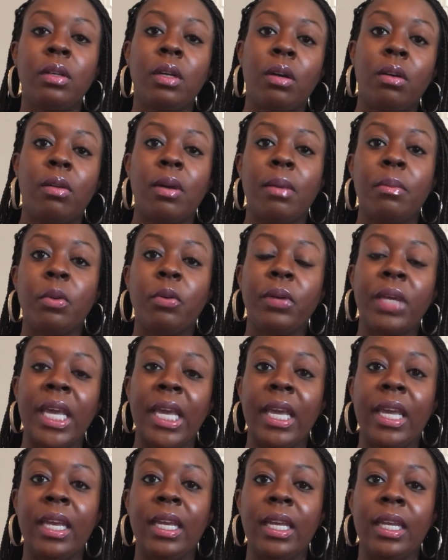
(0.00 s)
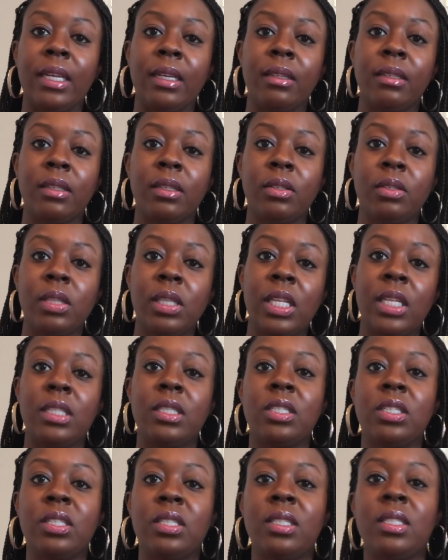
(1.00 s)
oh, I'm okay, and
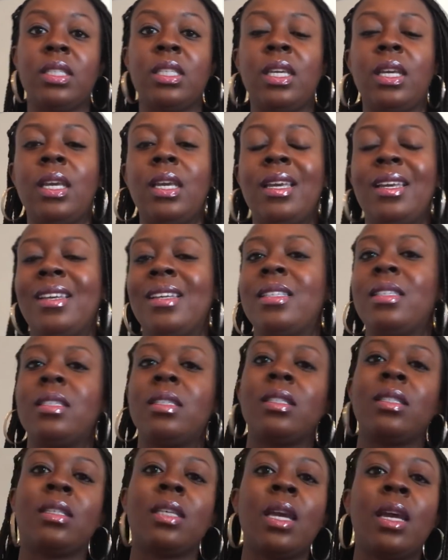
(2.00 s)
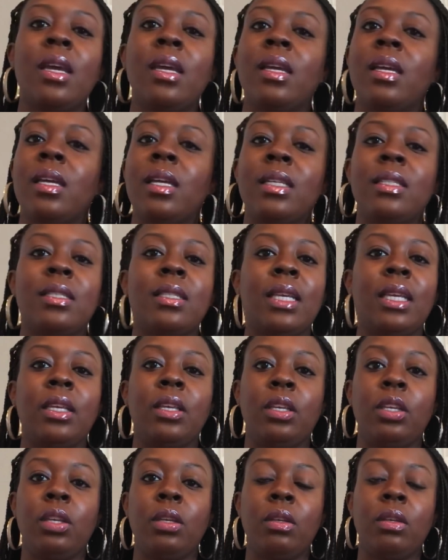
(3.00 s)
let's just see. It's like
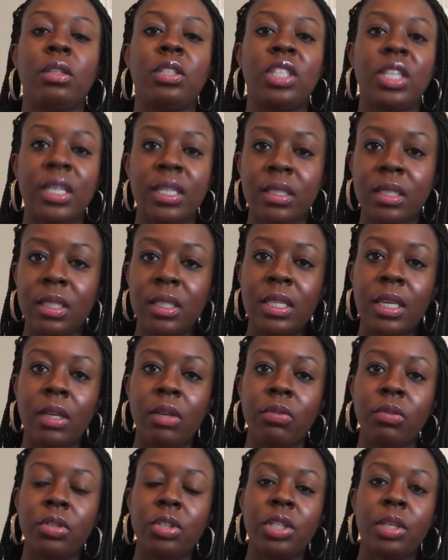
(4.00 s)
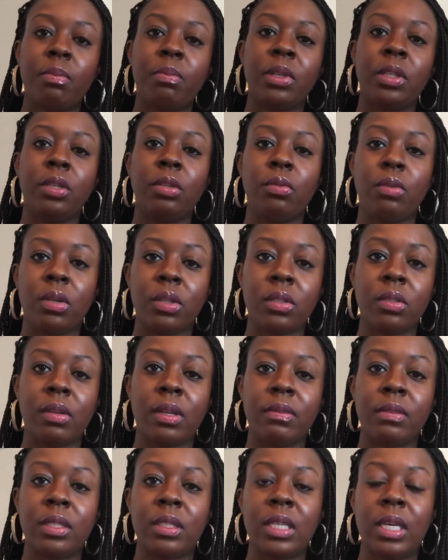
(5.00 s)
she has to take ownership, but you also
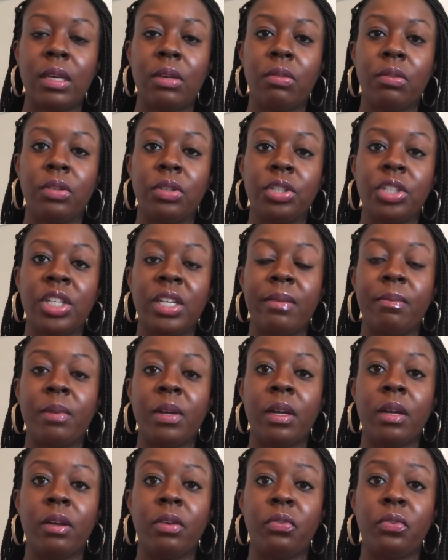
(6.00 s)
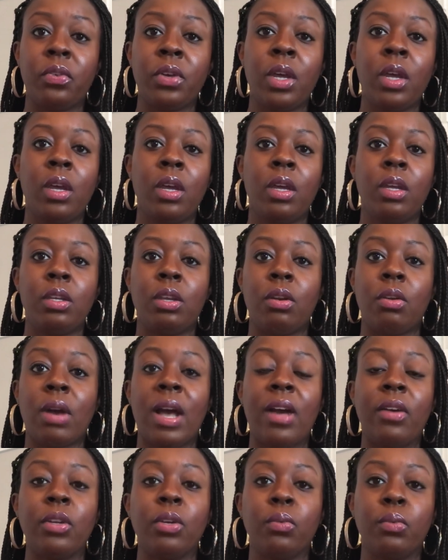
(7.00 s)
have to take ownership of, you know,
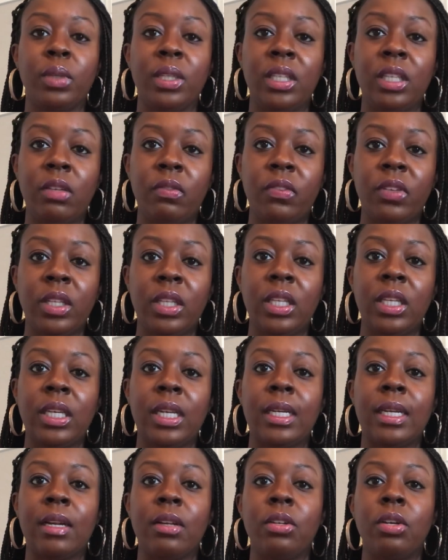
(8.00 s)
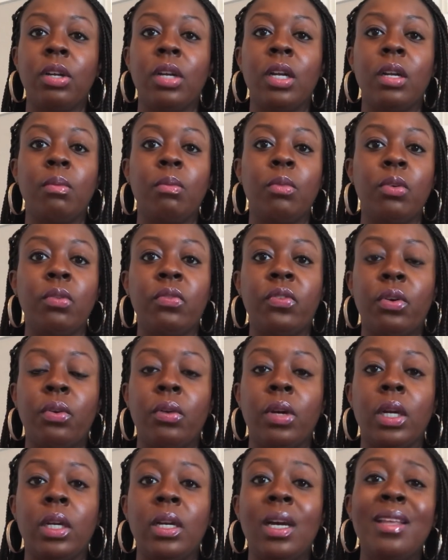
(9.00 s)
how you're really feeling and how you're going to move
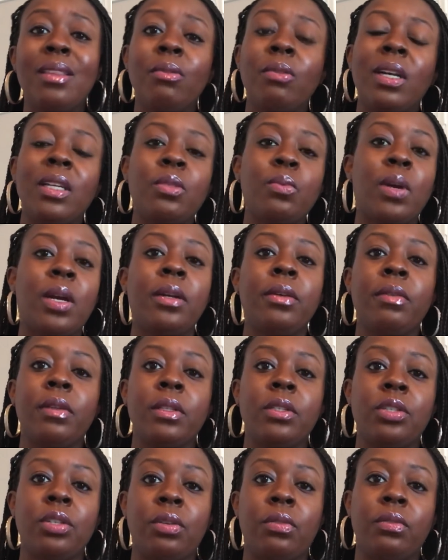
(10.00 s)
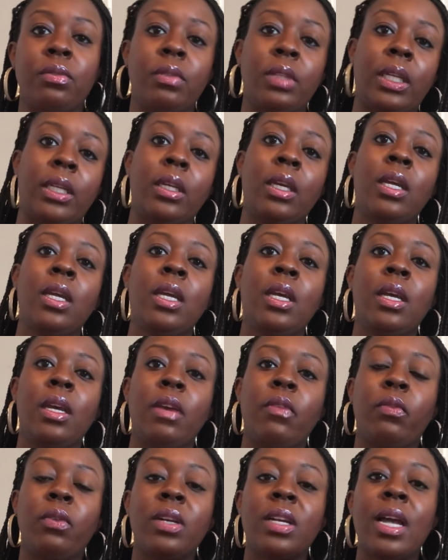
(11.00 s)
forward. Otherwise, why are you on the show? Like,
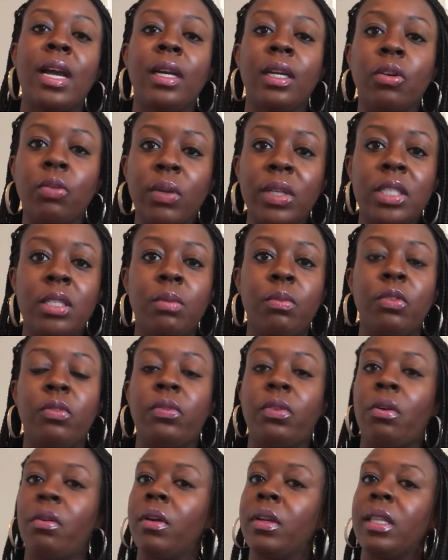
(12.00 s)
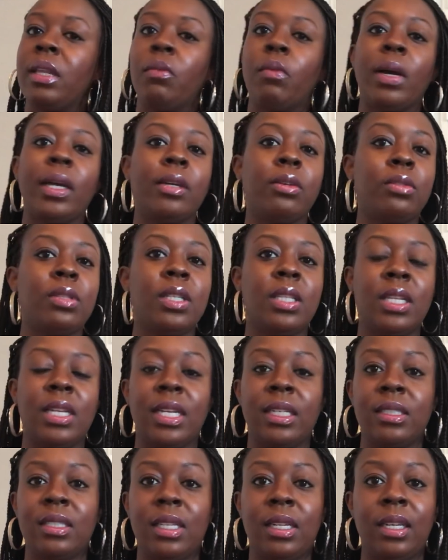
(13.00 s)
if we're not going to move forward, then why go to the
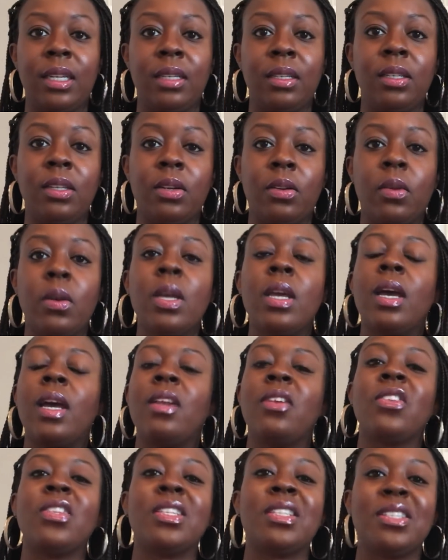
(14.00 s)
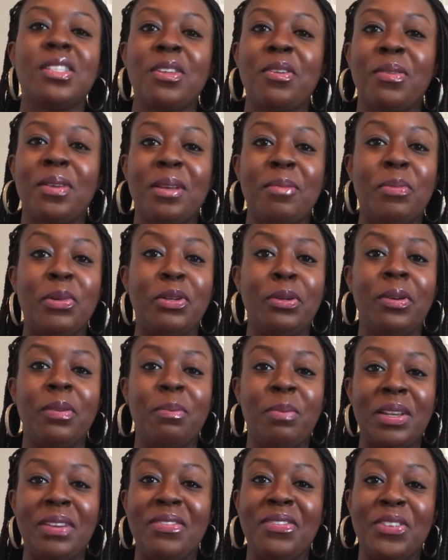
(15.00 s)
next city? You know, I know this has already
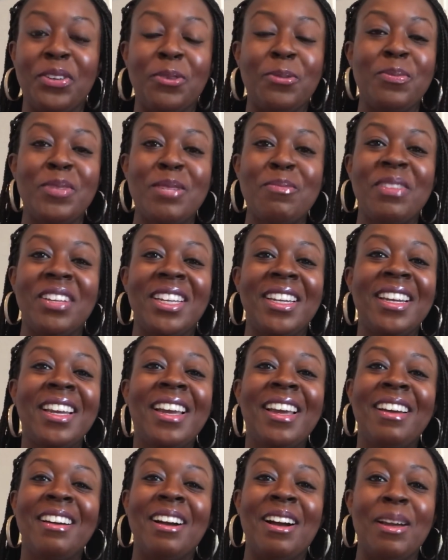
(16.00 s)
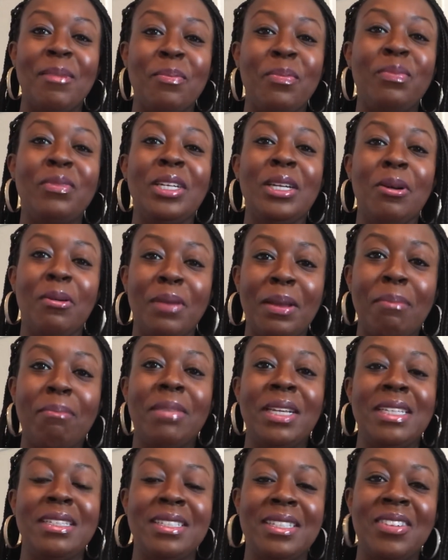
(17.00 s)
been filmed, but I'm going
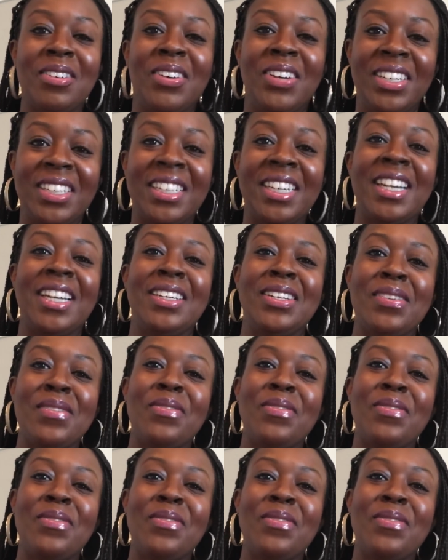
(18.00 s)
based on kind